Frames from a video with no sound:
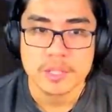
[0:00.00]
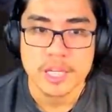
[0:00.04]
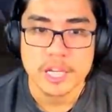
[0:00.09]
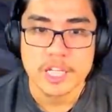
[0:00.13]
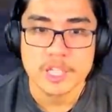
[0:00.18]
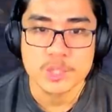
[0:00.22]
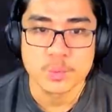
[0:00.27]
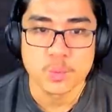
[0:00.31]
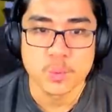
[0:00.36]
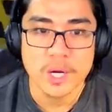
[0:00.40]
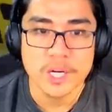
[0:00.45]

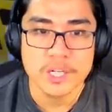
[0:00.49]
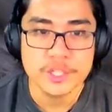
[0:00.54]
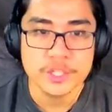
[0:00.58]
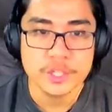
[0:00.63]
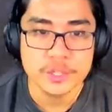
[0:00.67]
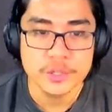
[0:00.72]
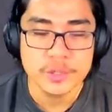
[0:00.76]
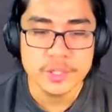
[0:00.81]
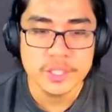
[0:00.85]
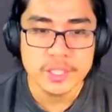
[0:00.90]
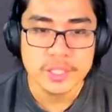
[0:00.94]
It's one
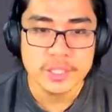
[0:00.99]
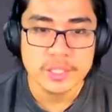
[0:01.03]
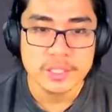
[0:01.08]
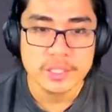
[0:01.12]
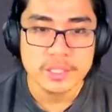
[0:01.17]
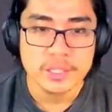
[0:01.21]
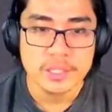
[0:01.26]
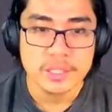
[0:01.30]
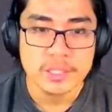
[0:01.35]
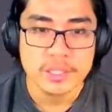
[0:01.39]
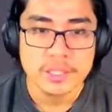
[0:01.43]
dude. It's a
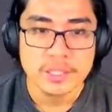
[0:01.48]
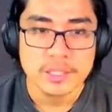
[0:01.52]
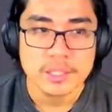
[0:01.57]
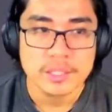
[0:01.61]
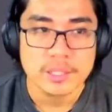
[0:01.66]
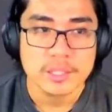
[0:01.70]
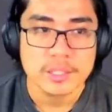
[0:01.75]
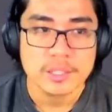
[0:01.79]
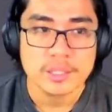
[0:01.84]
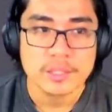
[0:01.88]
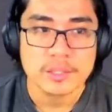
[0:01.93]
rat. It's a
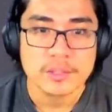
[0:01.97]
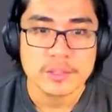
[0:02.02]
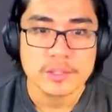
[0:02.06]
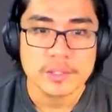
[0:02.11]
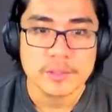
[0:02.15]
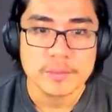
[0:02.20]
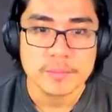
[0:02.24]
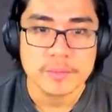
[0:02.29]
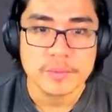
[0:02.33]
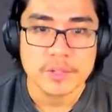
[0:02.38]
rat. It's a rat. It's a rat.